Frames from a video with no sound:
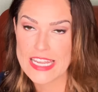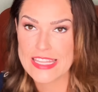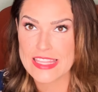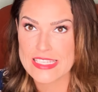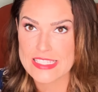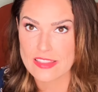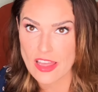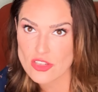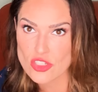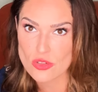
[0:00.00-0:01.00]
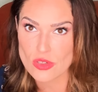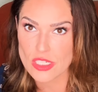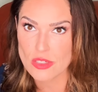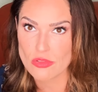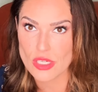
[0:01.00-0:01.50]
in this
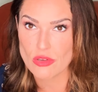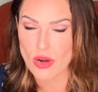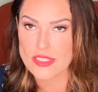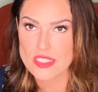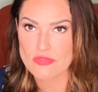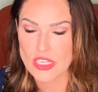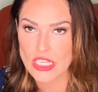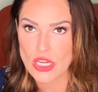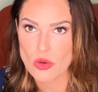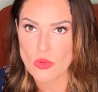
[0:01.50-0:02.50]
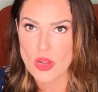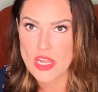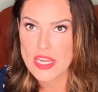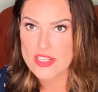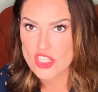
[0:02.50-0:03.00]
luxury regrets video
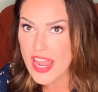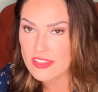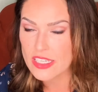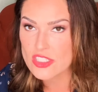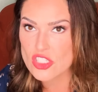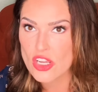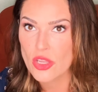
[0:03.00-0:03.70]
challenge,